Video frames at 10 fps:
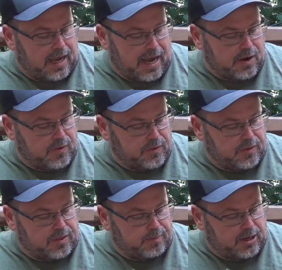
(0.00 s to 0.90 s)
I went
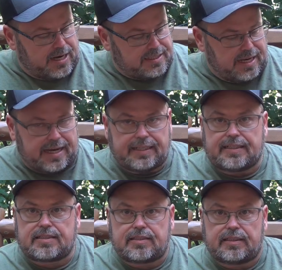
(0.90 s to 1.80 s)
with the brass
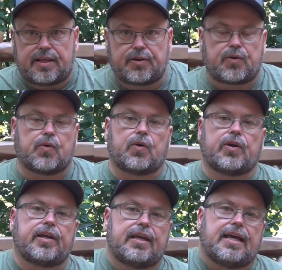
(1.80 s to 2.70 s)
eyelets, leather
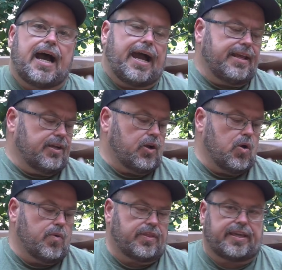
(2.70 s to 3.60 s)
cord. I didn't go
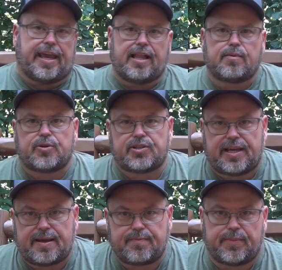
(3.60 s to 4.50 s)
with the caliber
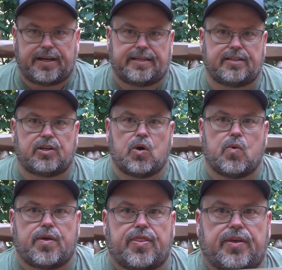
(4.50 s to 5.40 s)
stamp, but I did go
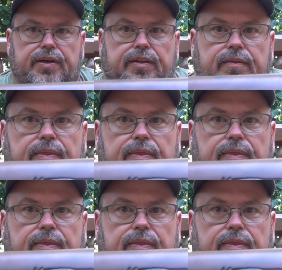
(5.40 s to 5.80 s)
with the